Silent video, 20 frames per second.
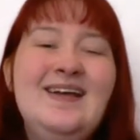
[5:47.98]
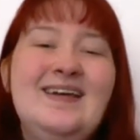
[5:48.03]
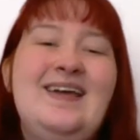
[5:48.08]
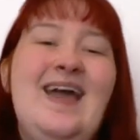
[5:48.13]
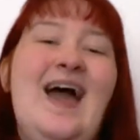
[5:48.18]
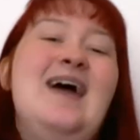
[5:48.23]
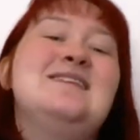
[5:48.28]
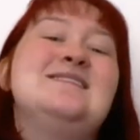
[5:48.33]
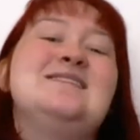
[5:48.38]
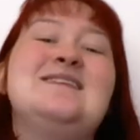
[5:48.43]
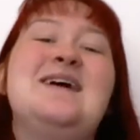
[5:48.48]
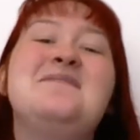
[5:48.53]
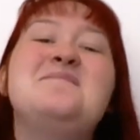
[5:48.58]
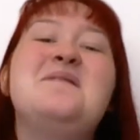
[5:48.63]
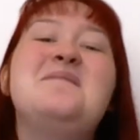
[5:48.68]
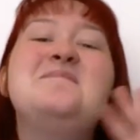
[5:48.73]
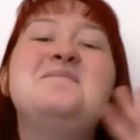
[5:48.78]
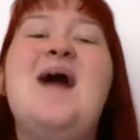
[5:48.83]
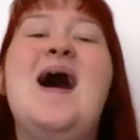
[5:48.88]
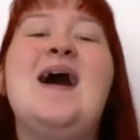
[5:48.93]
Guys, I'm
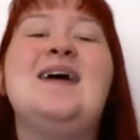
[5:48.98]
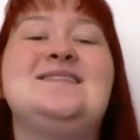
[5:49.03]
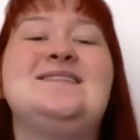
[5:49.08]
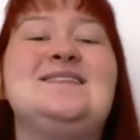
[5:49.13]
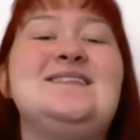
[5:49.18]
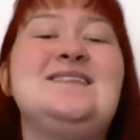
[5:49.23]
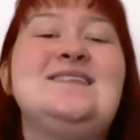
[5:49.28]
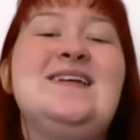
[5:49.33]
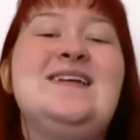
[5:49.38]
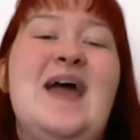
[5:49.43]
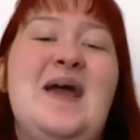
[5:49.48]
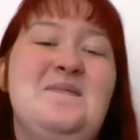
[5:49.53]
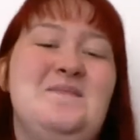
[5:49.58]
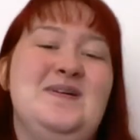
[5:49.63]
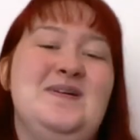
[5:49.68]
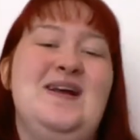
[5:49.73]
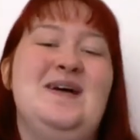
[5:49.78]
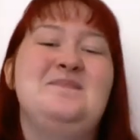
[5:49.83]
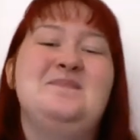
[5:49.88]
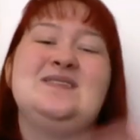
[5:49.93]
a mess today,
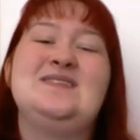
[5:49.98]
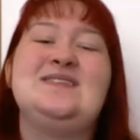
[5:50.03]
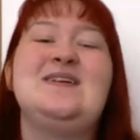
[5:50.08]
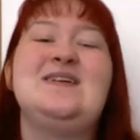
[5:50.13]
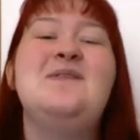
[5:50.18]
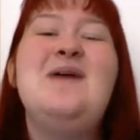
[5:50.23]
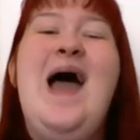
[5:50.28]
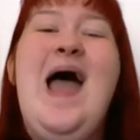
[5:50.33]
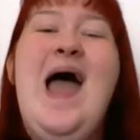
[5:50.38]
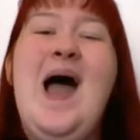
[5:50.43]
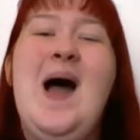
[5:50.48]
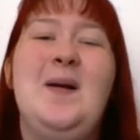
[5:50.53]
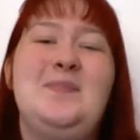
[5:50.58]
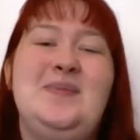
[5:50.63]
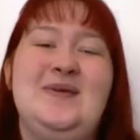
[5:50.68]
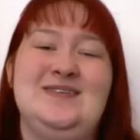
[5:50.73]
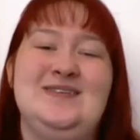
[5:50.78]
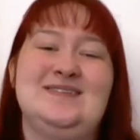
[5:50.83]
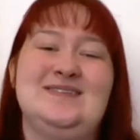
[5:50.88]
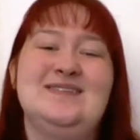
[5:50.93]
but I'm so
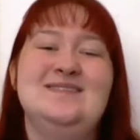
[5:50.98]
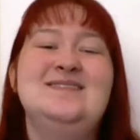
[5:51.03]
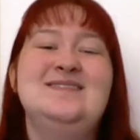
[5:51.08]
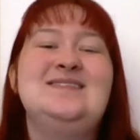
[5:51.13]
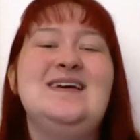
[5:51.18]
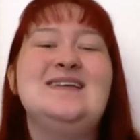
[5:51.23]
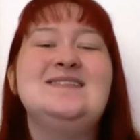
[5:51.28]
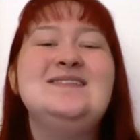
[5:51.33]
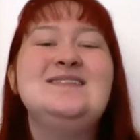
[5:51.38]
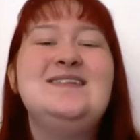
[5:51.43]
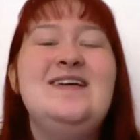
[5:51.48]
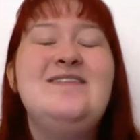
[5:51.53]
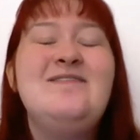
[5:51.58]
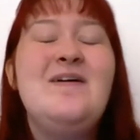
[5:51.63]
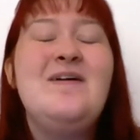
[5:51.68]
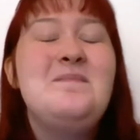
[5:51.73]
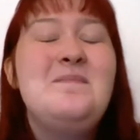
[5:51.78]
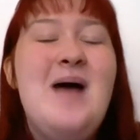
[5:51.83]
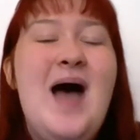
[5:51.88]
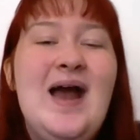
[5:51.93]
happy, so it doesn't
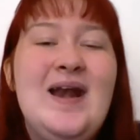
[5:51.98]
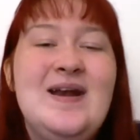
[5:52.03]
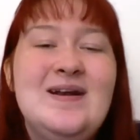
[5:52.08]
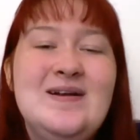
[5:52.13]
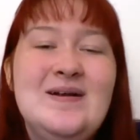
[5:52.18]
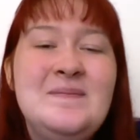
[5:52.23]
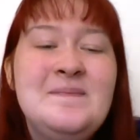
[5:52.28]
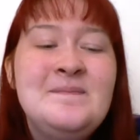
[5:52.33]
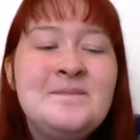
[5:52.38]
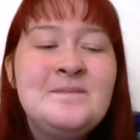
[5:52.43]
even matter.